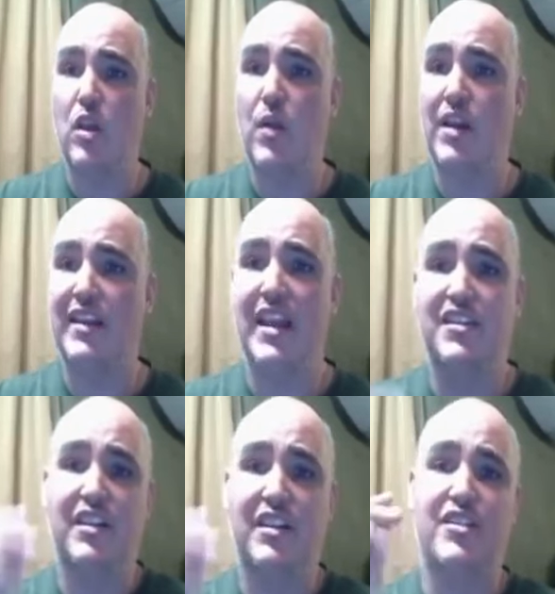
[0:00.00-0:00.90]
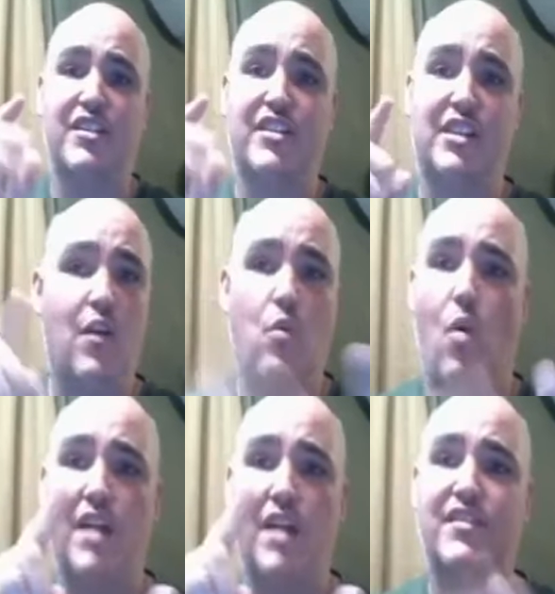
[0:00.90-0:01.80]
quickly and easily just click
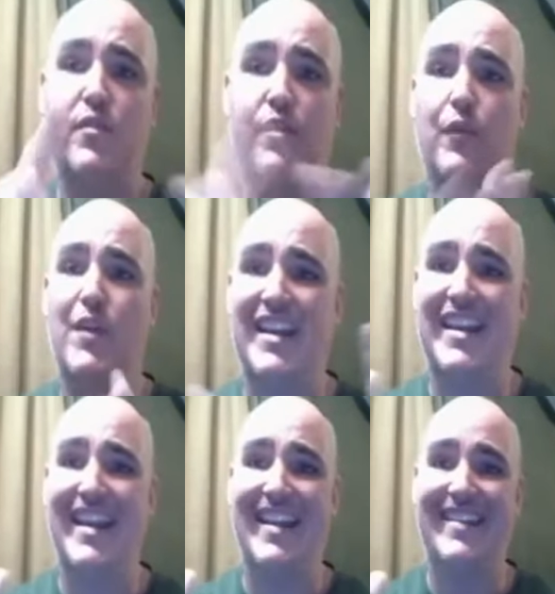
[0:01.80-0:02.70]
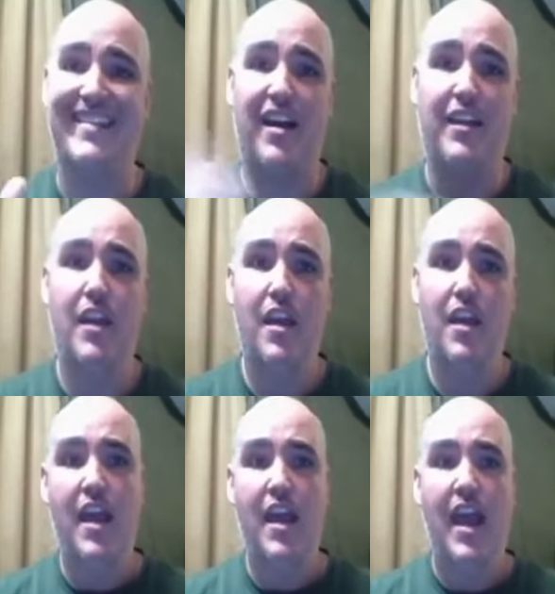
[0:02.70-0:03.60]
one, two, three, and get it done.
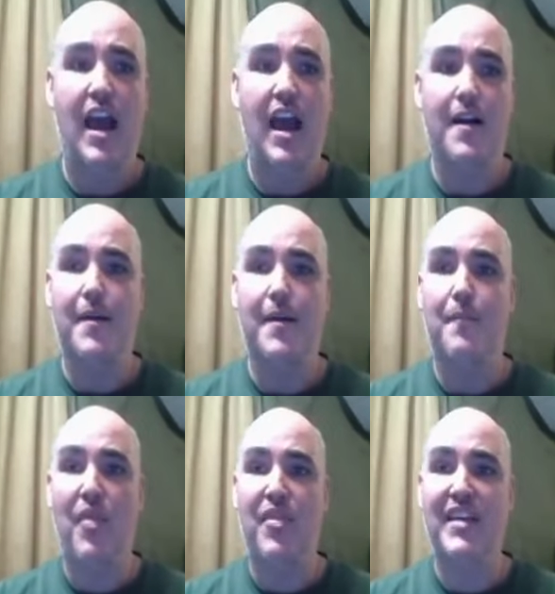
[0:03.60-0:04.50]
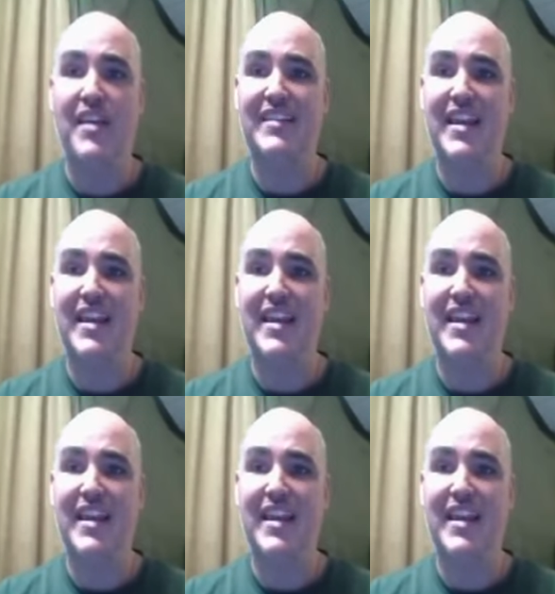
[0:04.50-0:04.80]
Um, but this